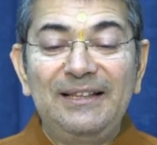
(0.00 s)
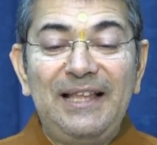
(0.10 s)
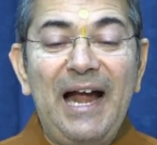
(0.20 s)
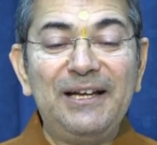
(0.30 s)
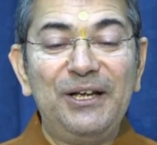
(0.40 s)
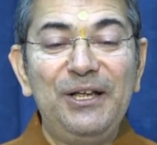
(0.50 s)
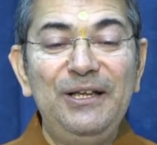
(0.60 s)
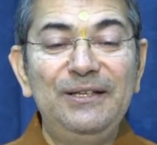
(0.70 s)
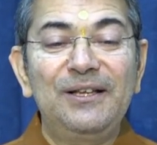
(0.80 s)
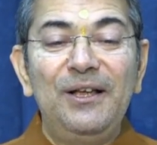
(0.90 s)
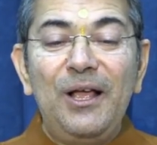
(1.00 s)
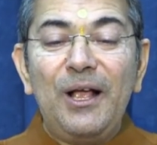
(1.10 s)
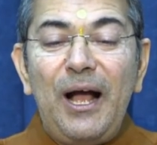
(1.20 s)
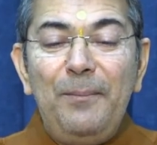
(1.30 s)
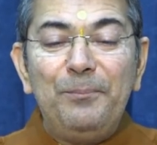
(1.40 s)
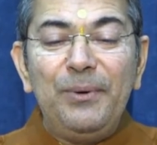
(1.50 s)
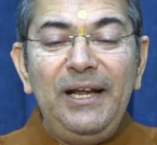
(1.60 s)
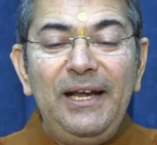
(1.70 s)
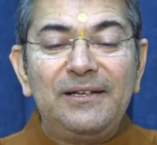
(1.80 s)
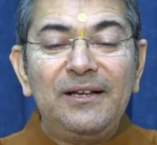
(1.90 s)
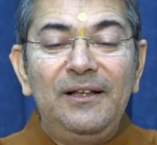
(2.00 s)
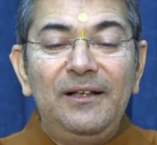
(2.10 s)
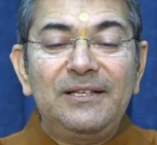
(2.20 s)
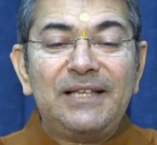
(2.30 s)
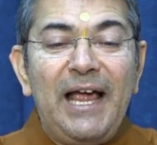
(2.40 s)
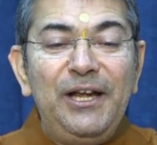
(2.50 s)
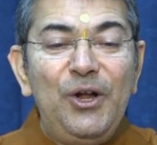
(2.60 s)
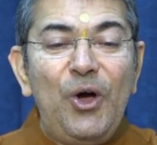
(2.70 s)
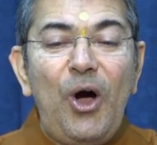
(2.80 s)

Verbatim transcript: That is complete sign